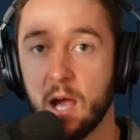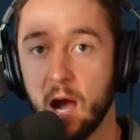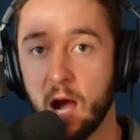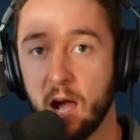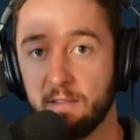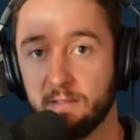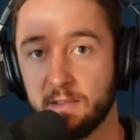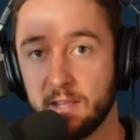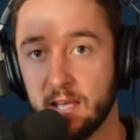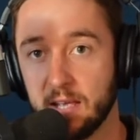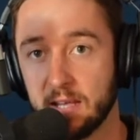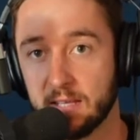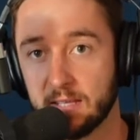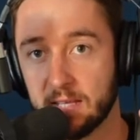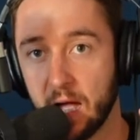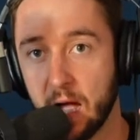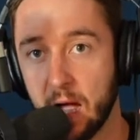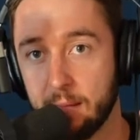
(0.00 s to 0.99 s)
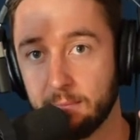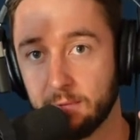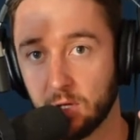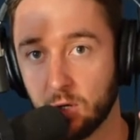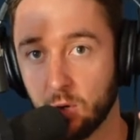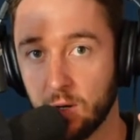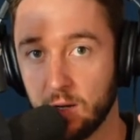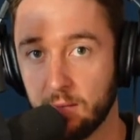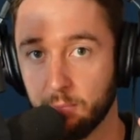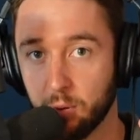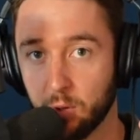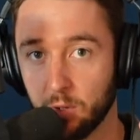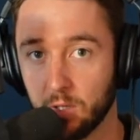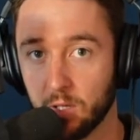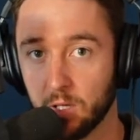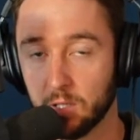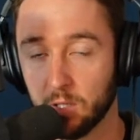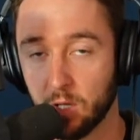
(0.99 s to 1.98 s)
I've taken time to go in and
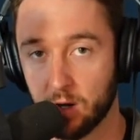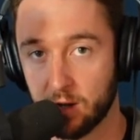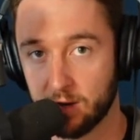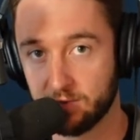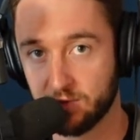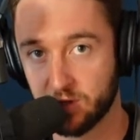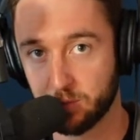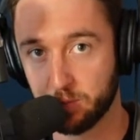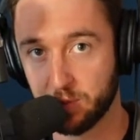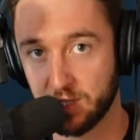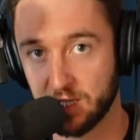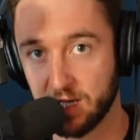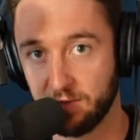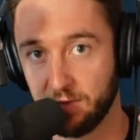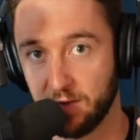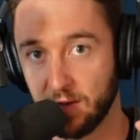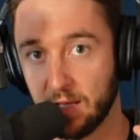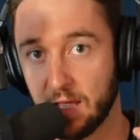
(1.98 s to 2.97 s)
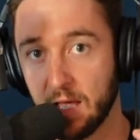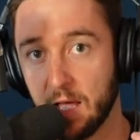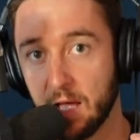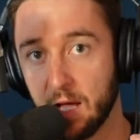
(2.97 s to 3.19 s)
pull a lot of specific